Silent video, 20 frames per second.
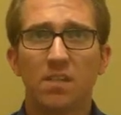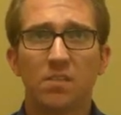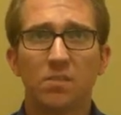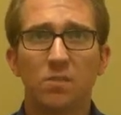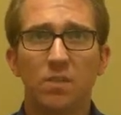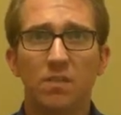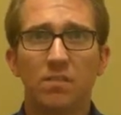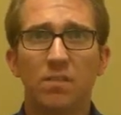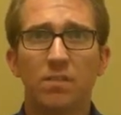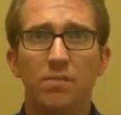
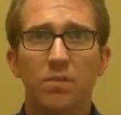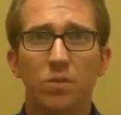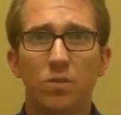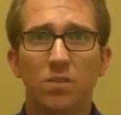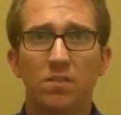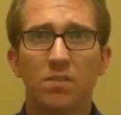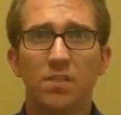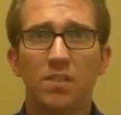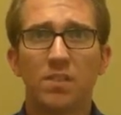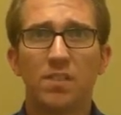So even if your
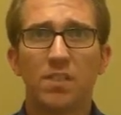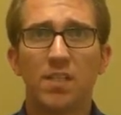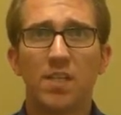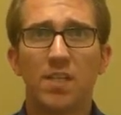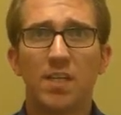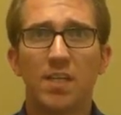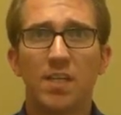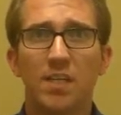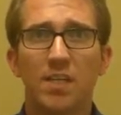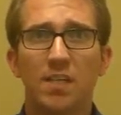organization
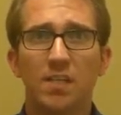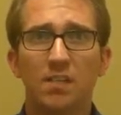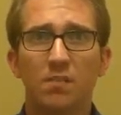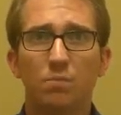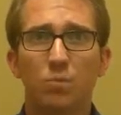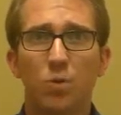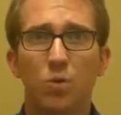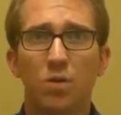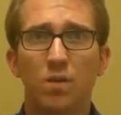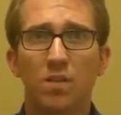had
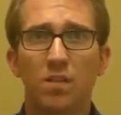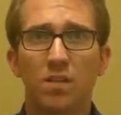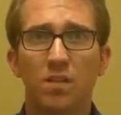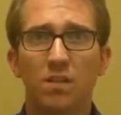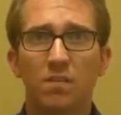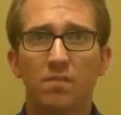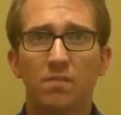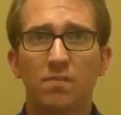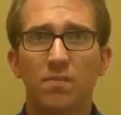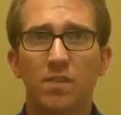more
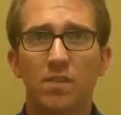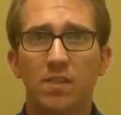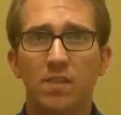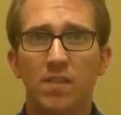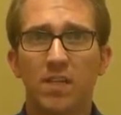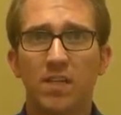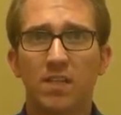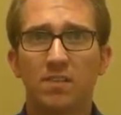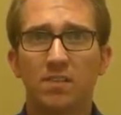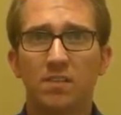than
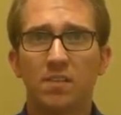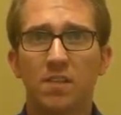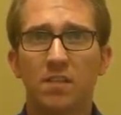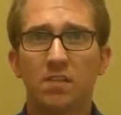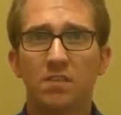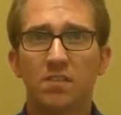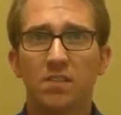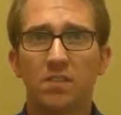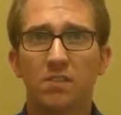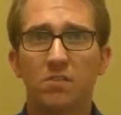
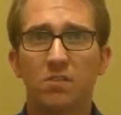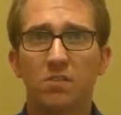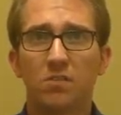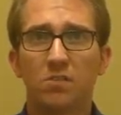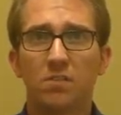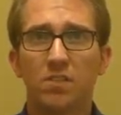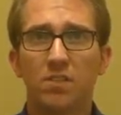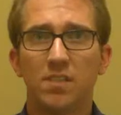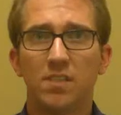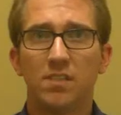$50,000 in
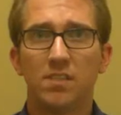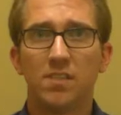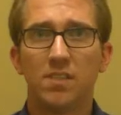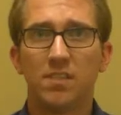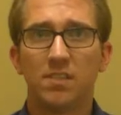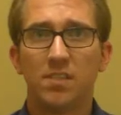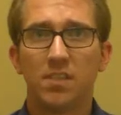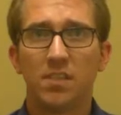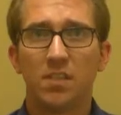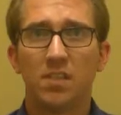gross receipts
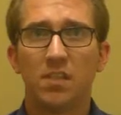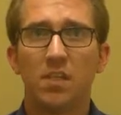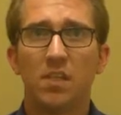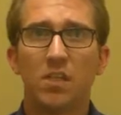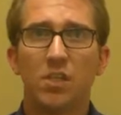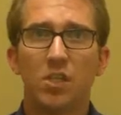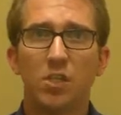this year,